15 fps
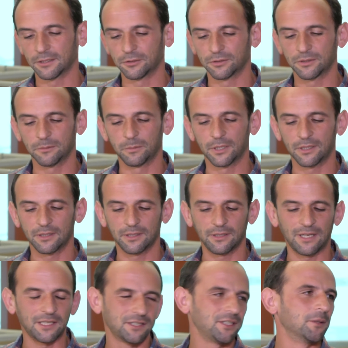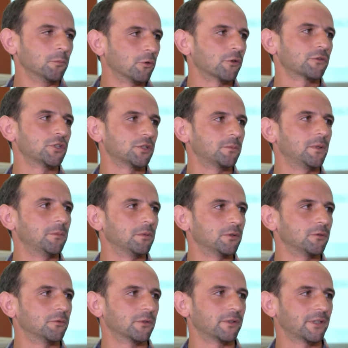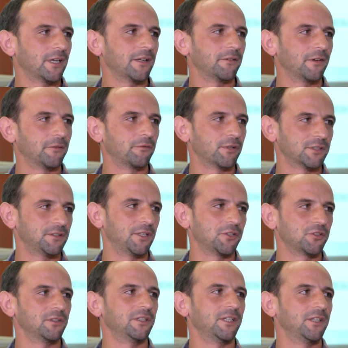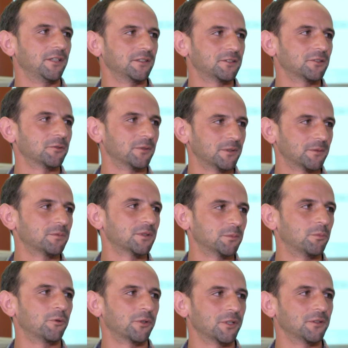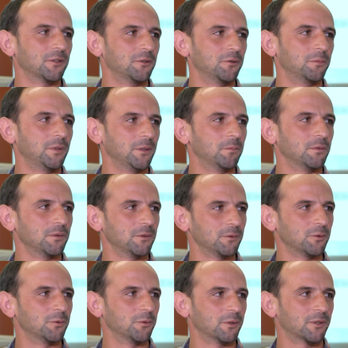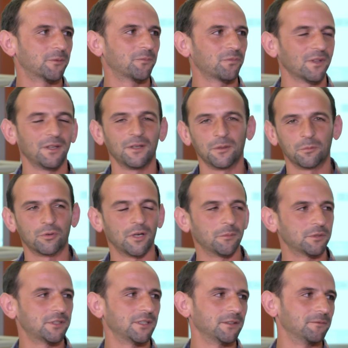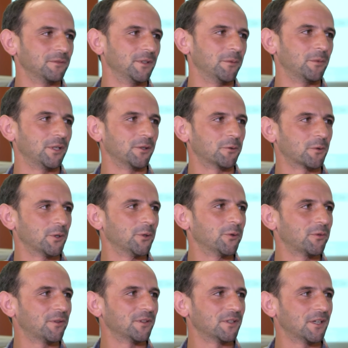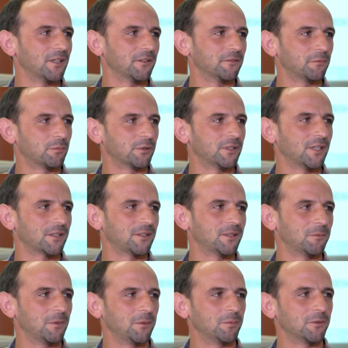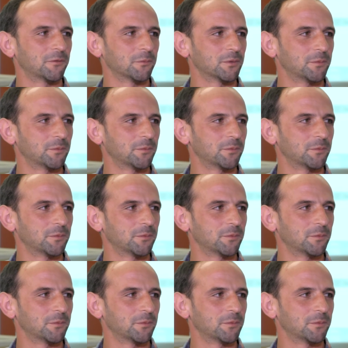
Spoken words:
So, I see it more as just people who are kind of have residential leanings, so they're supporting the two people who are promising limiting growth and kind of protecting people from.